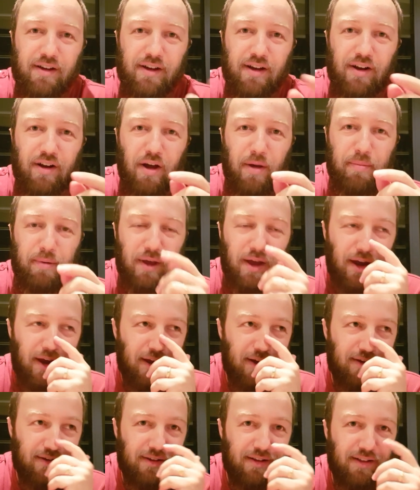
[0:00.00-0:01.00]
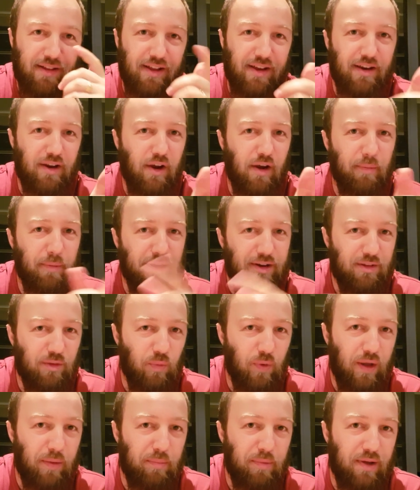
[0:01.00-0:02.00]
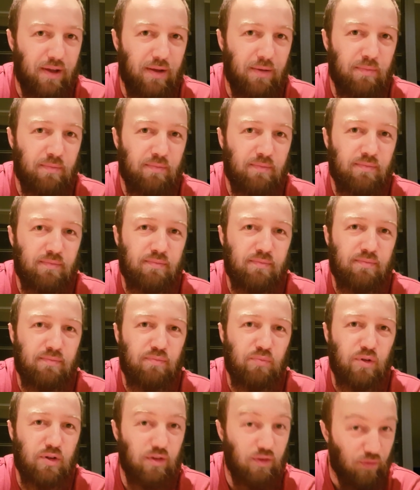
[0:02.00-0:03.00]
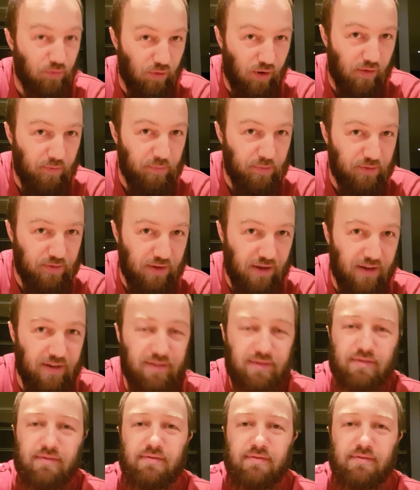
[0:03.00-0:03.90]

IPA and then going back to the wheat beer, which is 5%,